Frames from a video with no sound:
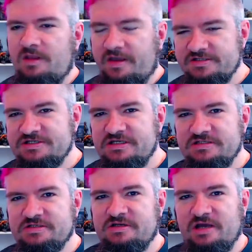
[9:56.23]
I
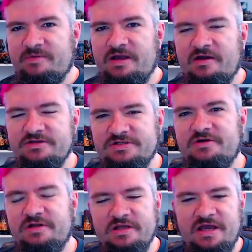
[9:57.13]
sneezed and now my eyes
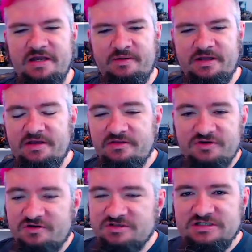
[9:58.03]
hurt. Anyway, the
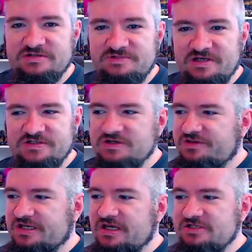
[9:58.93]
current system tells us
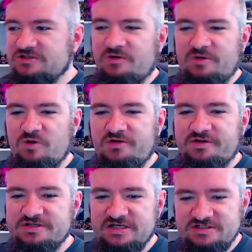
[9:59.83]
nothing. It's totally
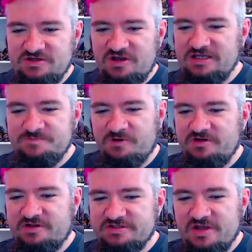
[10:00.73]
worthless. It's
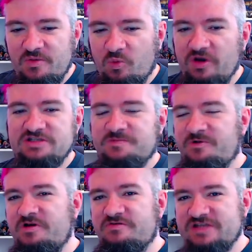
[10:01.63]
pointless. What is the
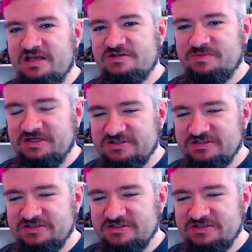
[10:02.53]
point of saying something is